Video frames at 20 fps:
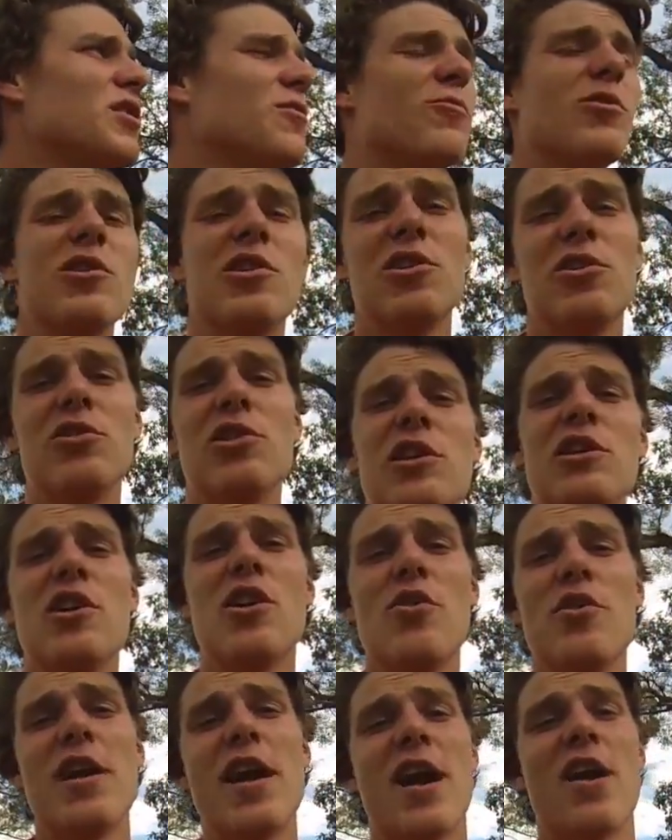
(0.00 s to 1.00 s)
And we literally
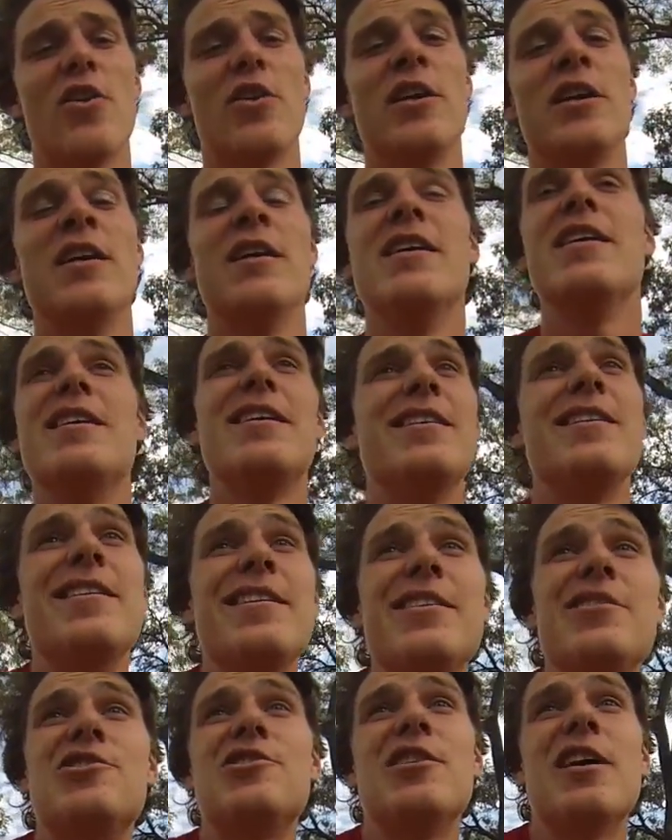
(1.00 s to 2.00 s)
go down
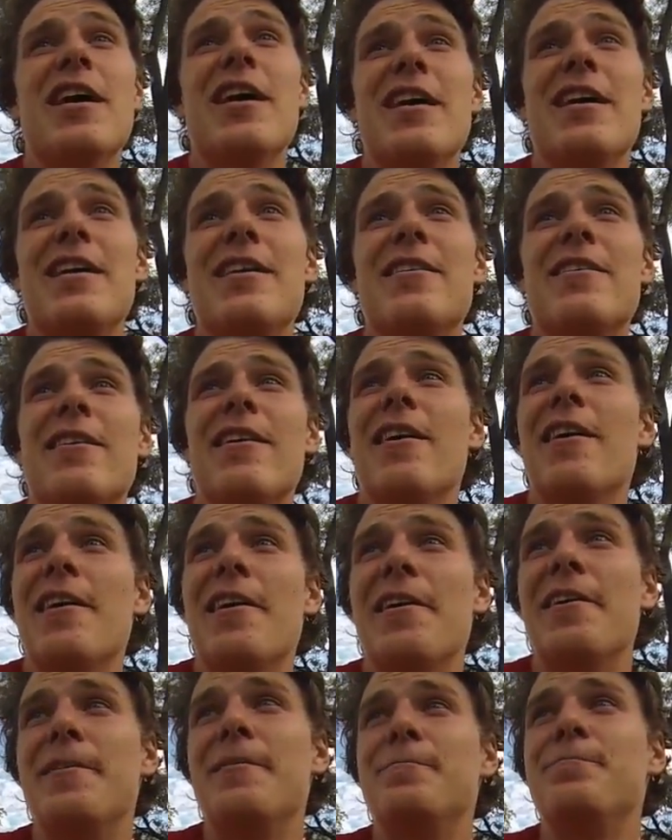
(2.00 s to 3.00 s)
each day
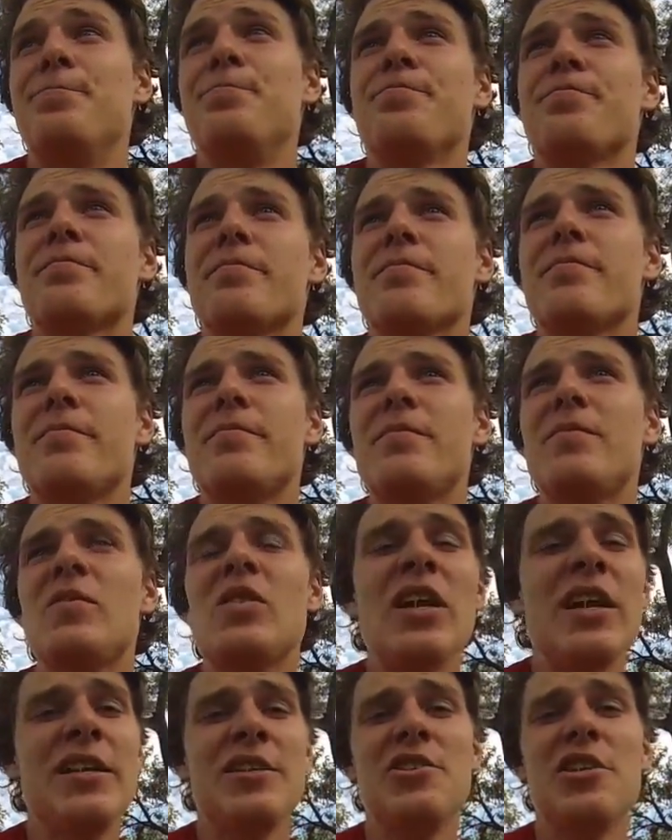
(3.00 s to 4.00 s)
and
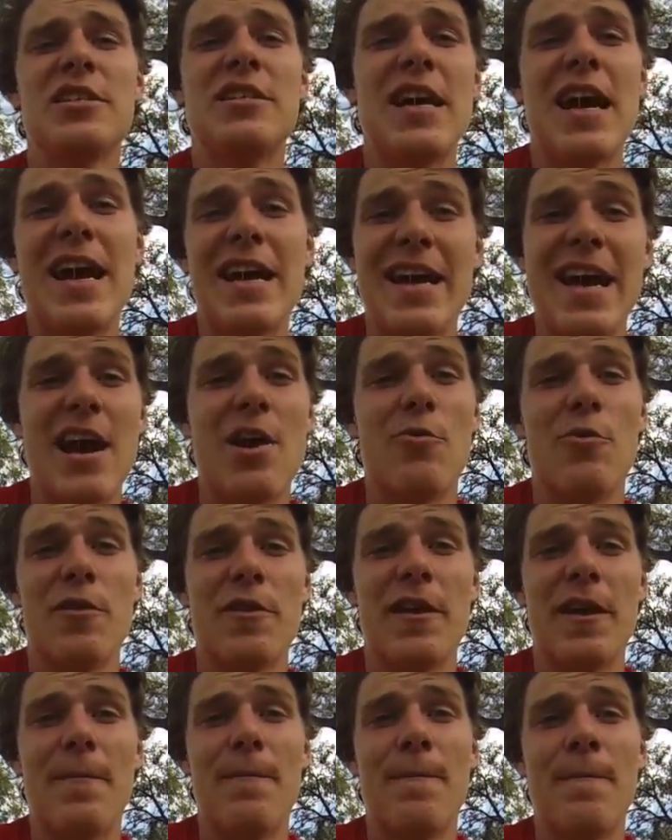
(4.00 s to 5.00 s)
just hang out with
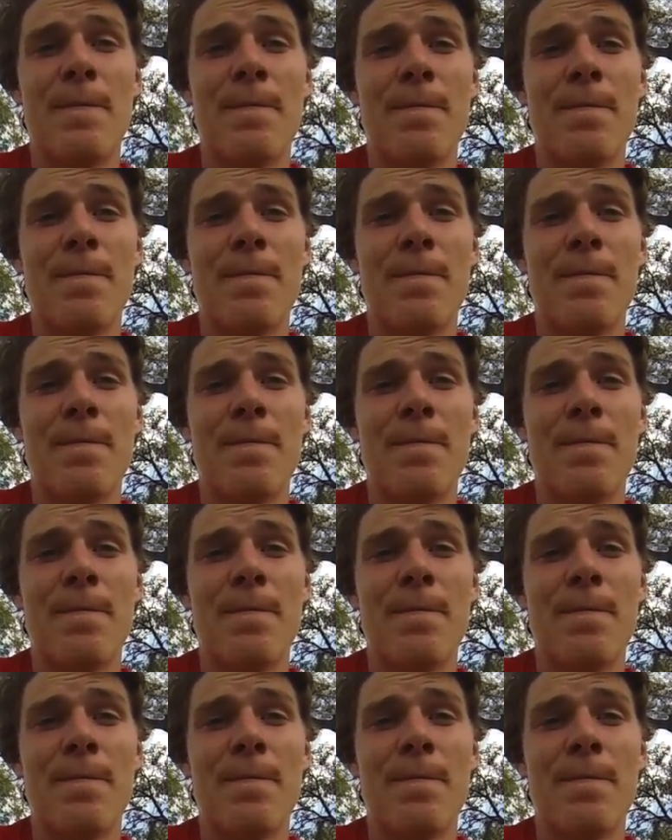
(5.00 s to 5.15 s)
them,